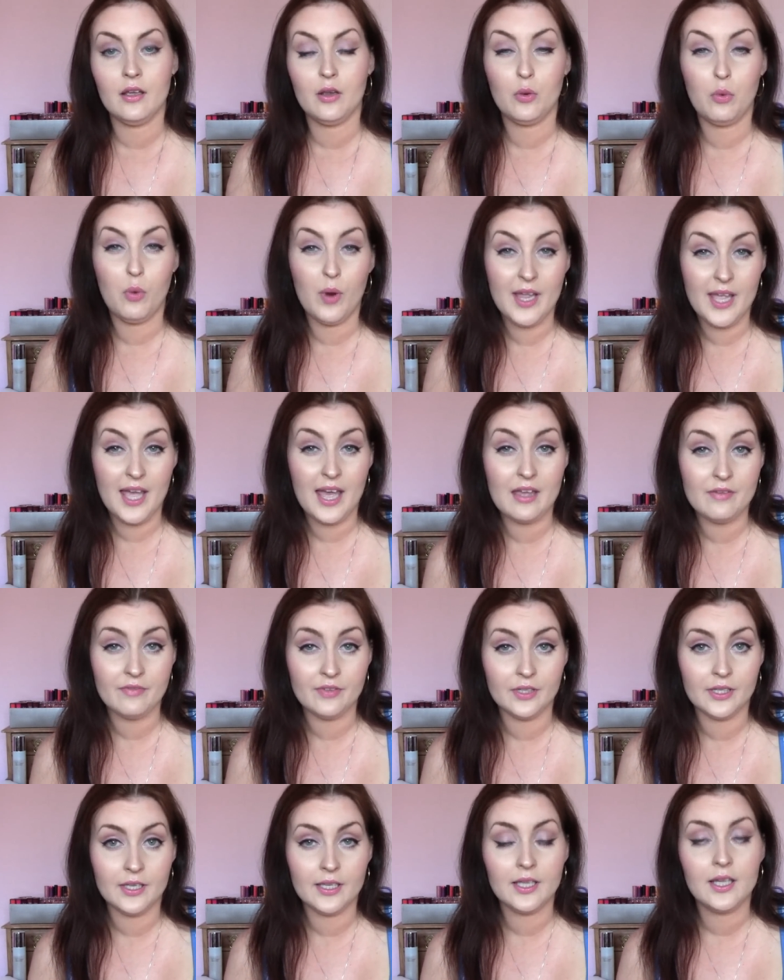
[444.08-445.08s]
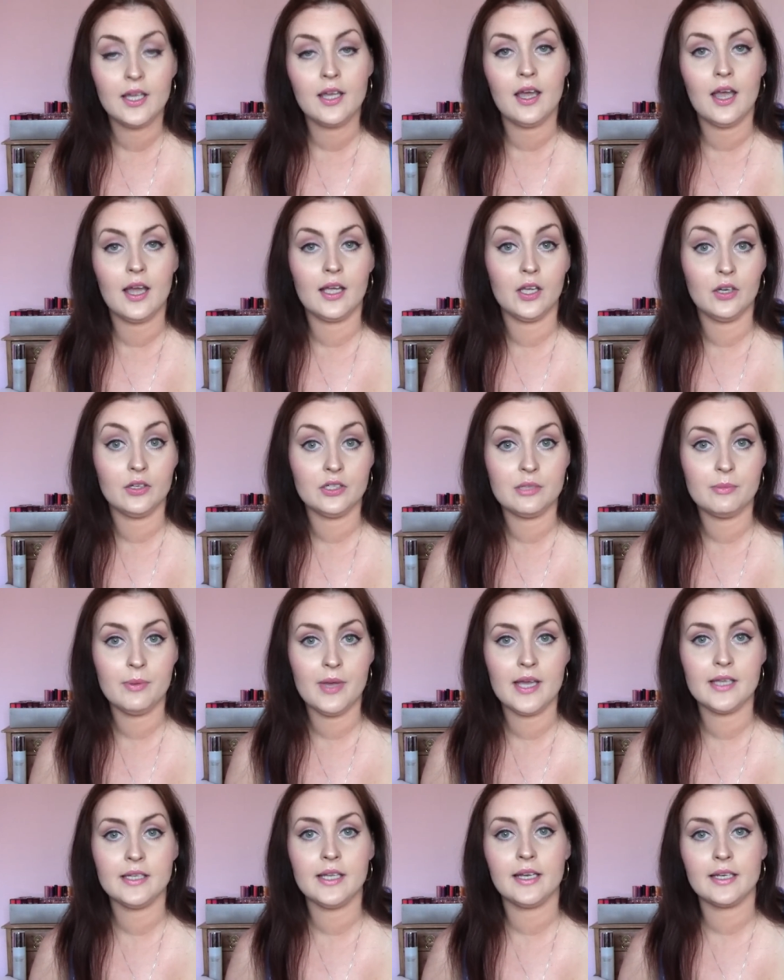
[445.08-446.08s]
quite heavily and go to
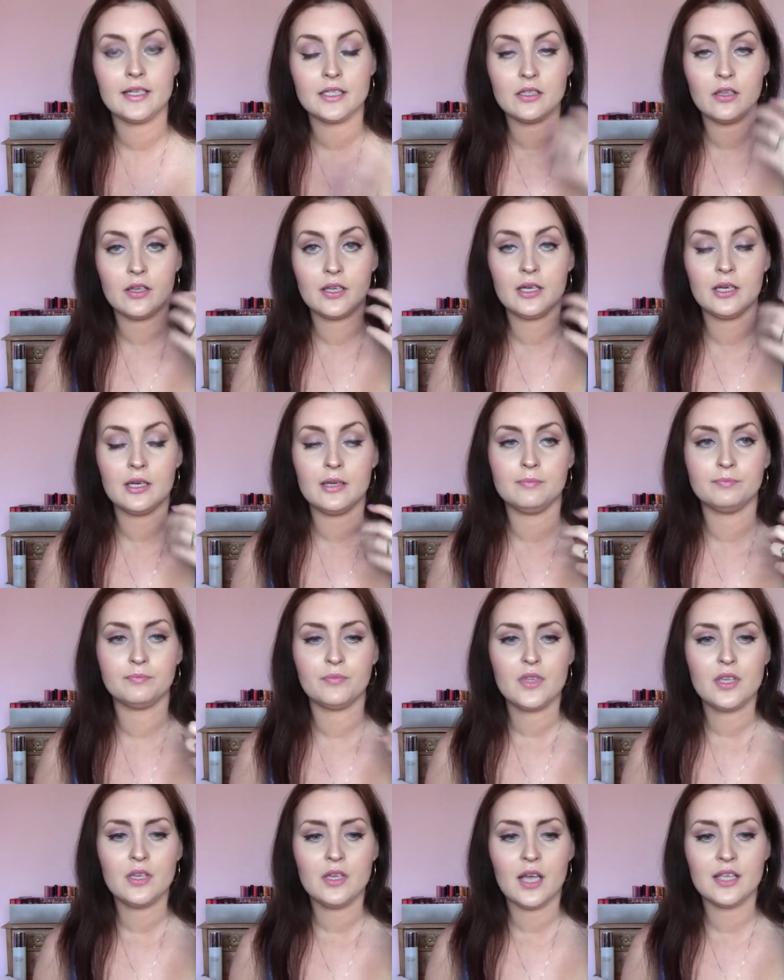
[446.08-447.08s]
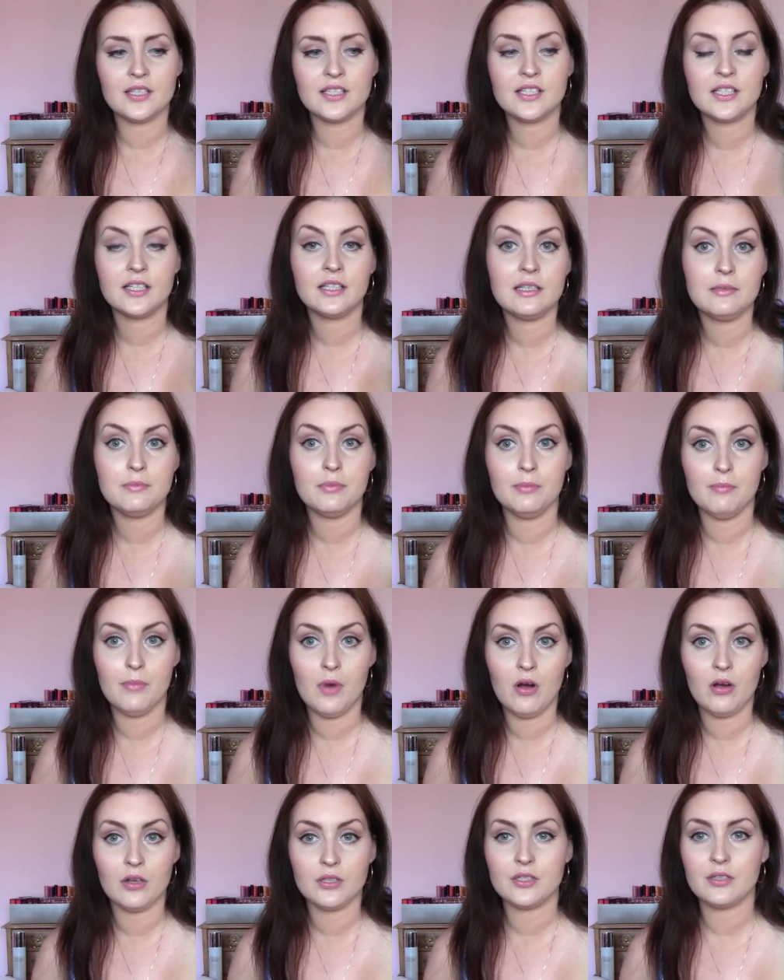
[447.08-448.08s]
bed, and it's like um, a sleep
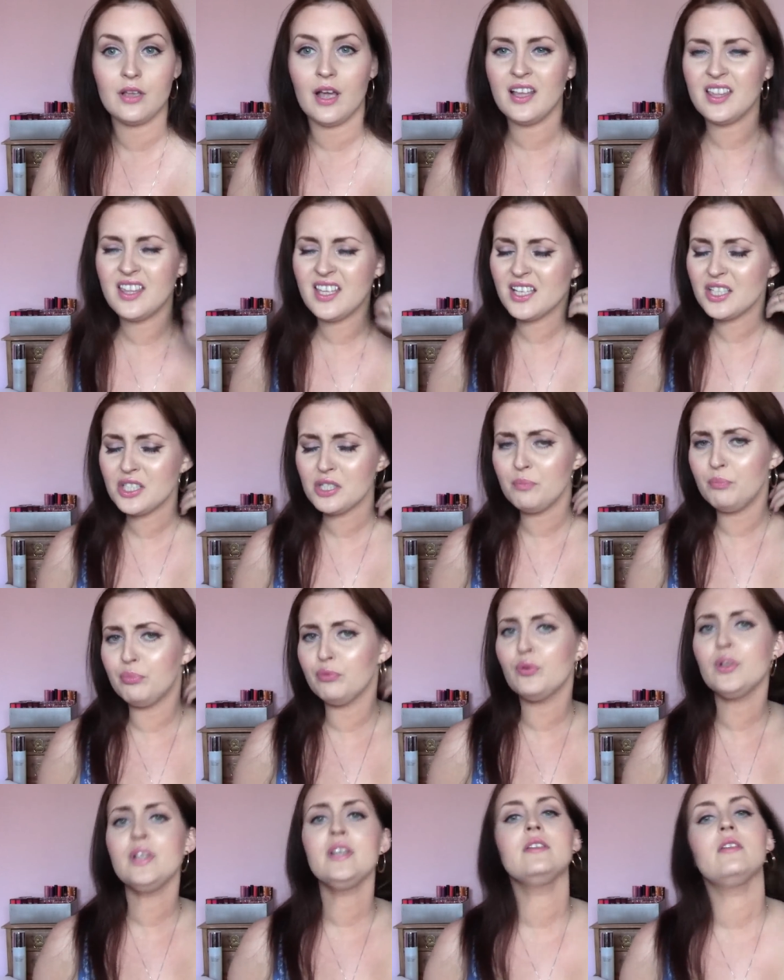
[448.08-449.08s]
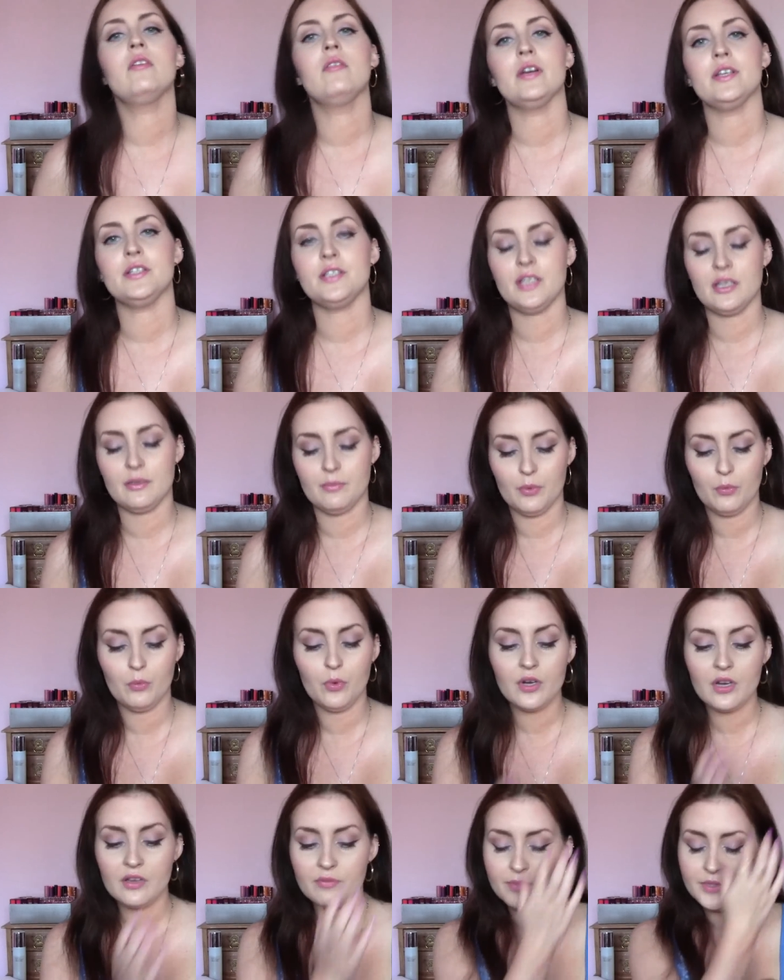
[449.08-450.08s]
mask. I think it's a brilliant idea, but
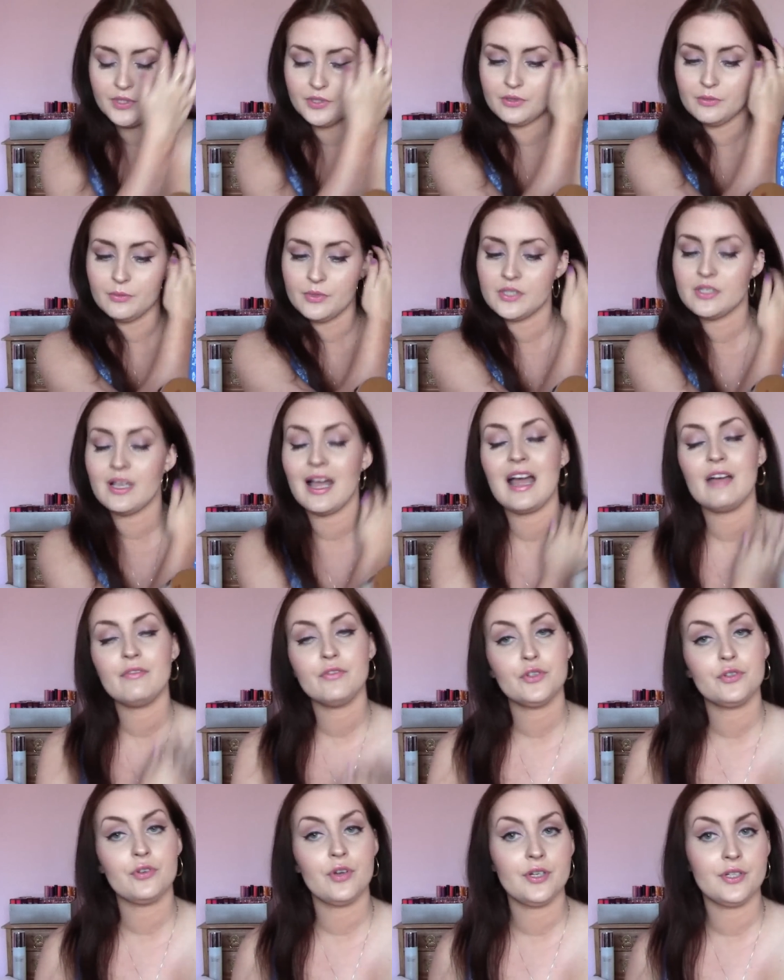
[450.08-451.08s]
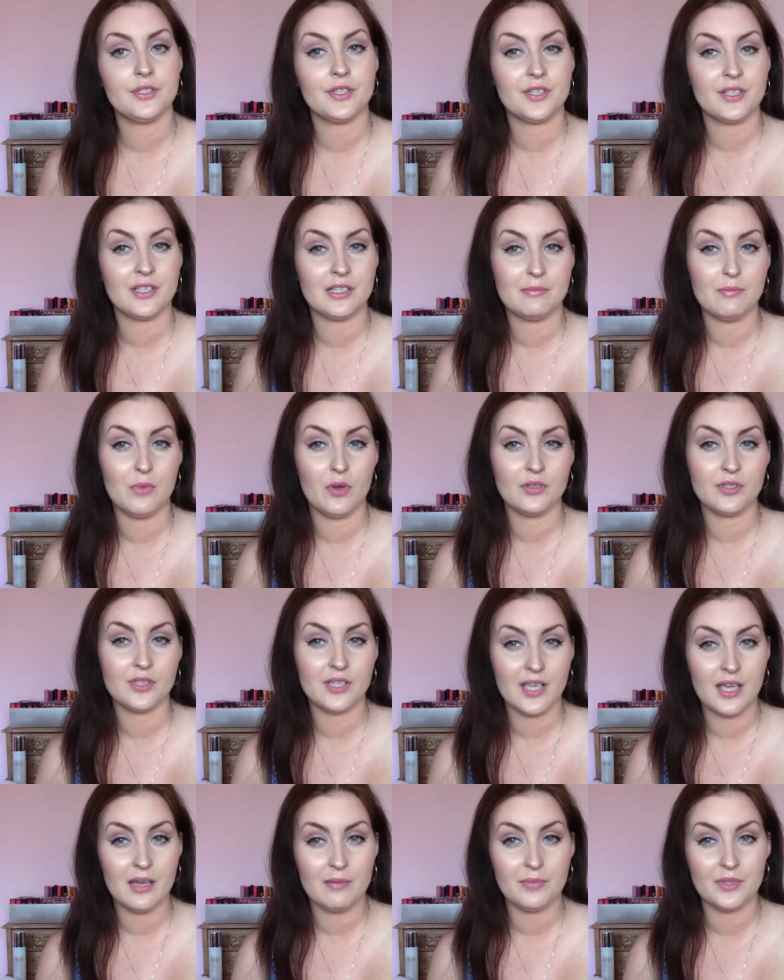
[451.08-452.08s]
what I've been doing with this, I haven't tried it as a sleep
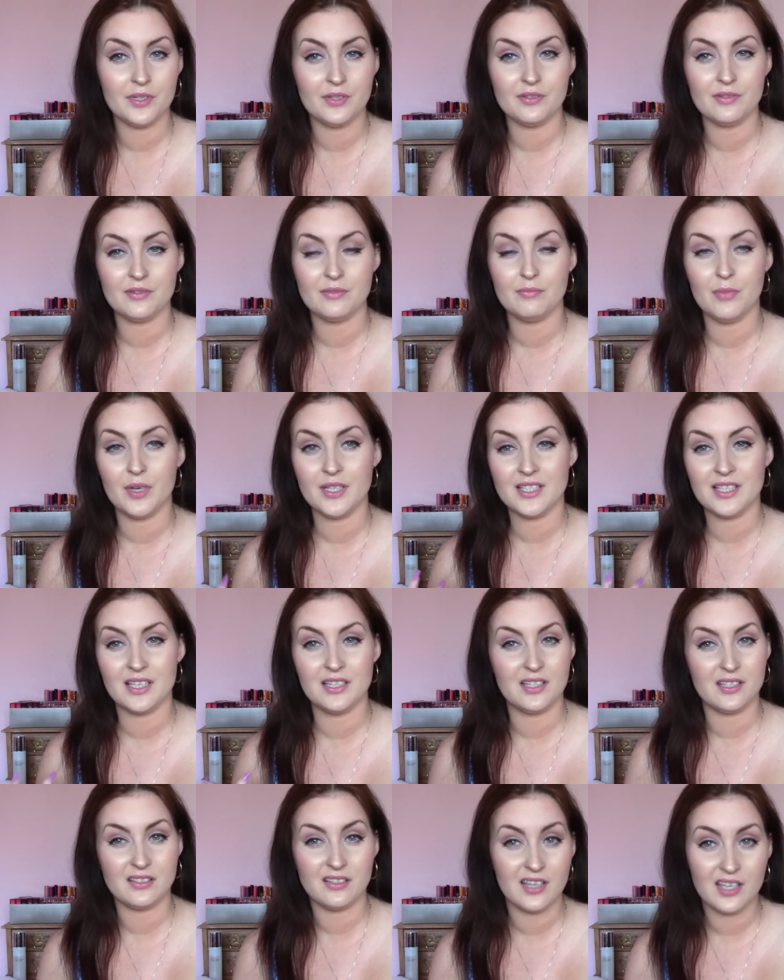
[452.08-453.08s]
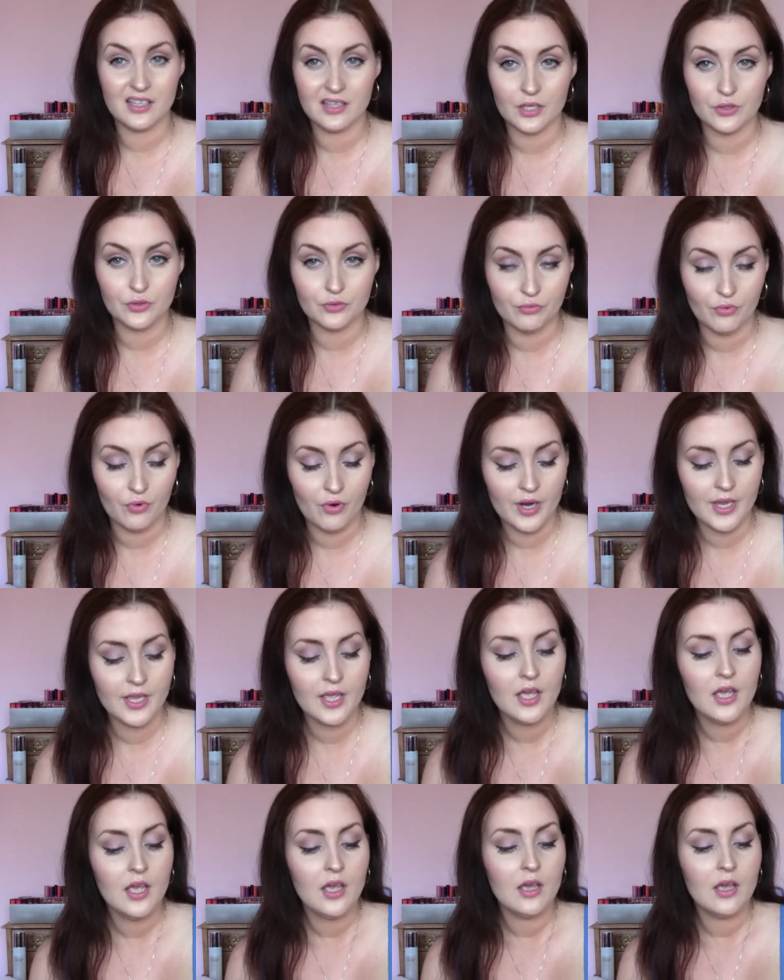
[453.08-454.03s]
mask yet because my skin doesn't get that dry,